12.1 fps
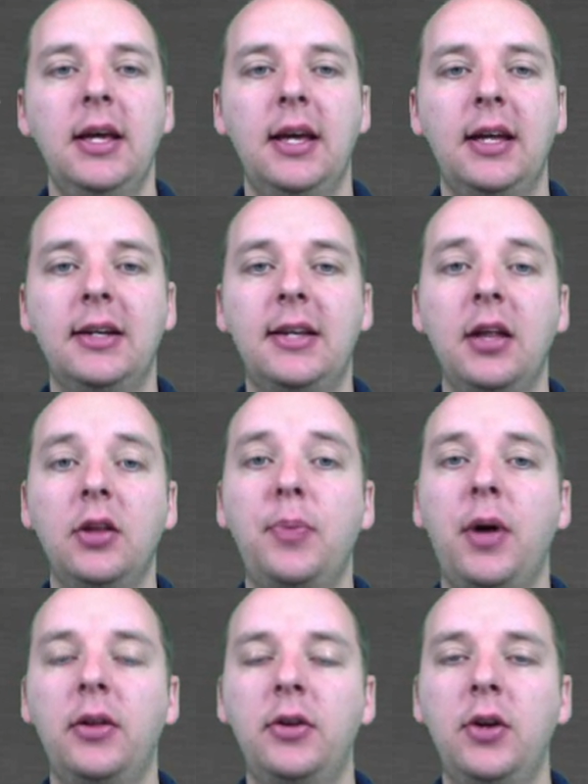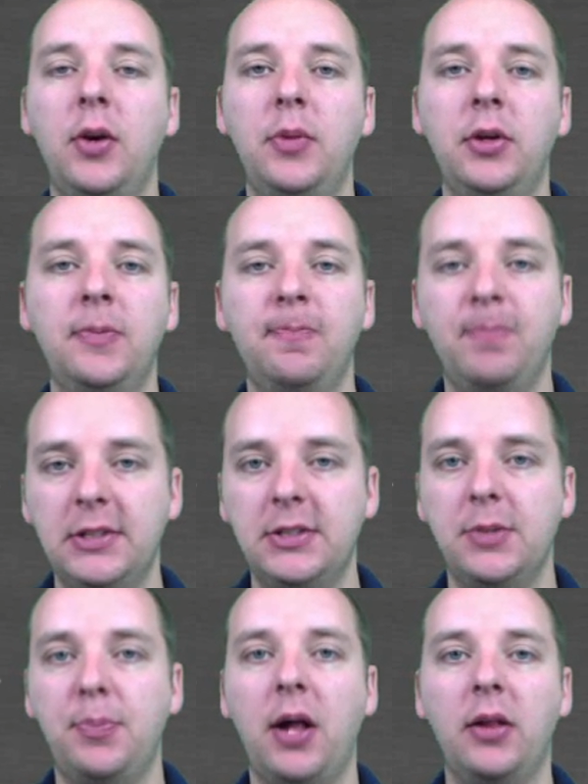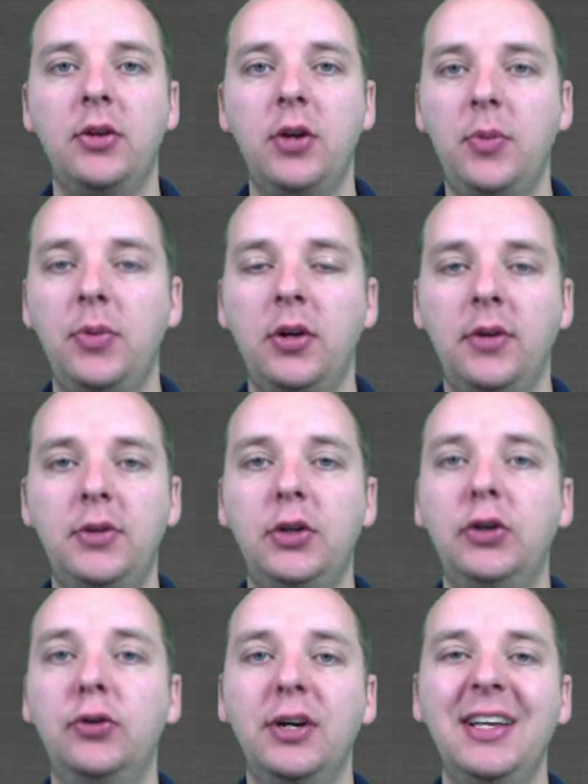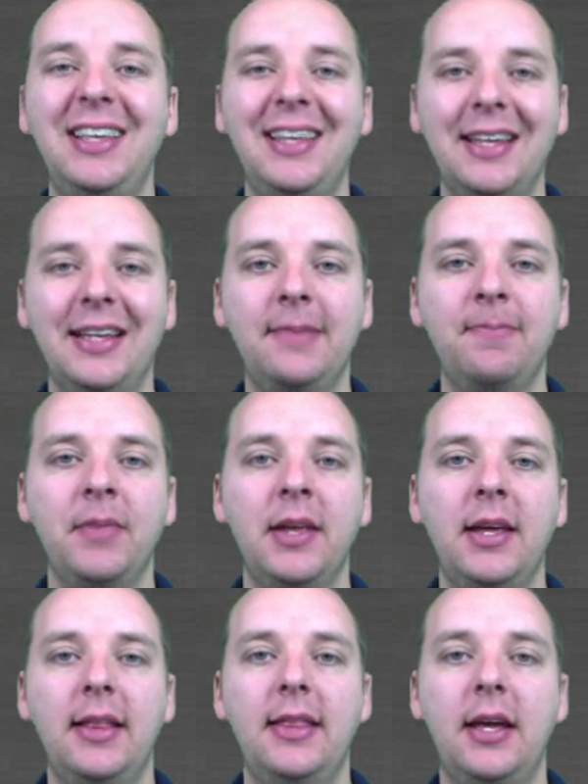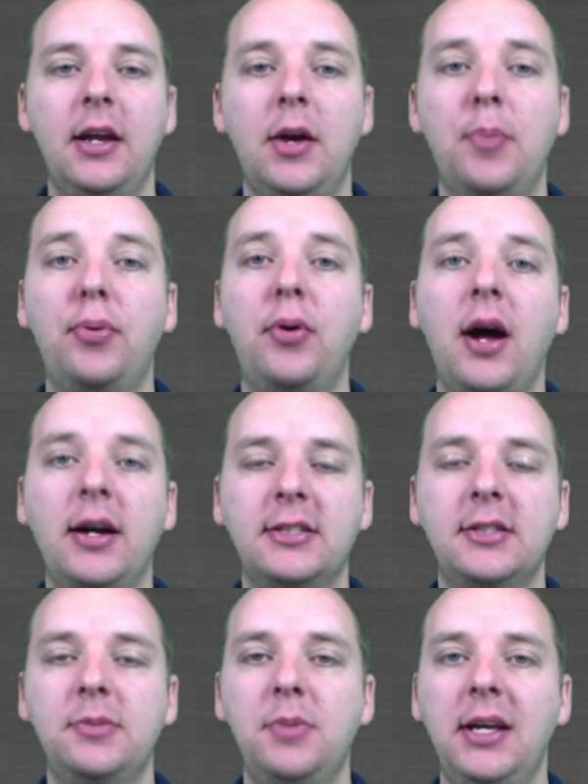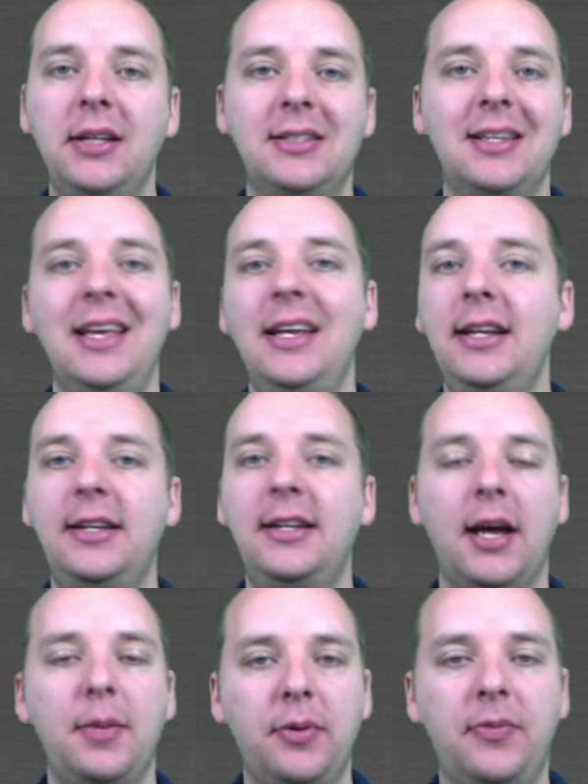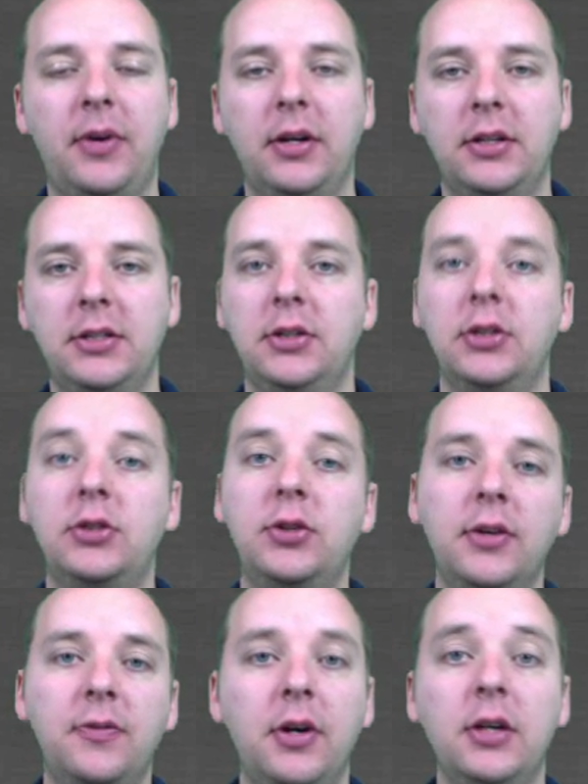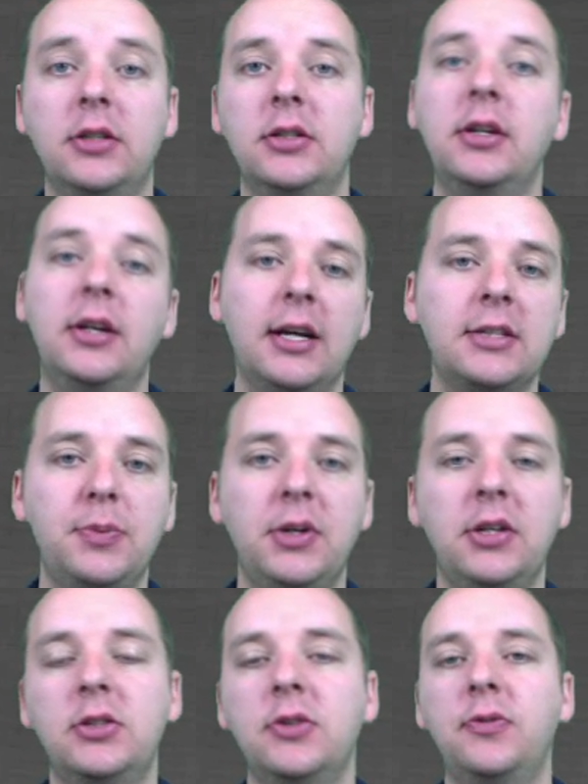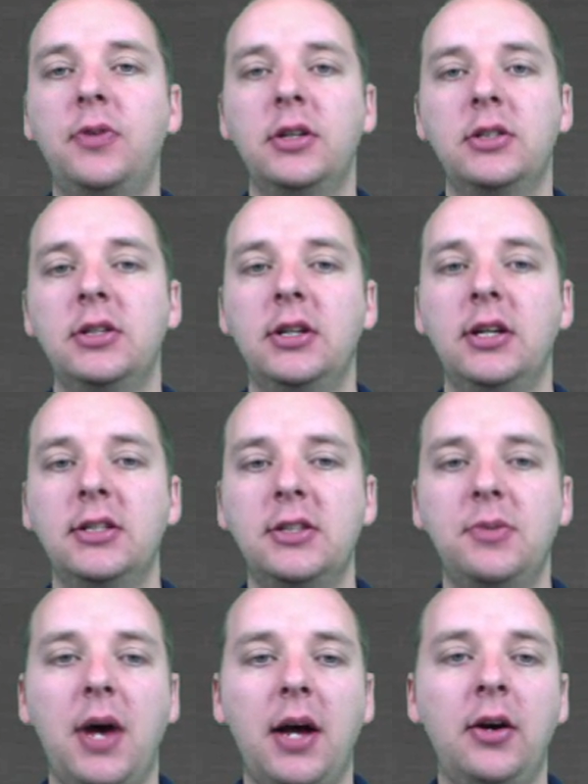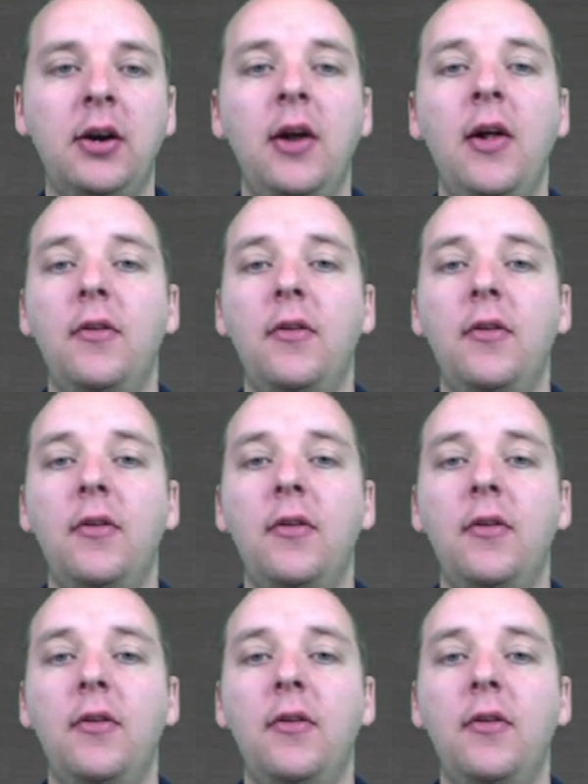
And a Taylor polynomial is a polynomial of degree n that approximates any type of function, a trig function, an exponential function, it doesn't matter.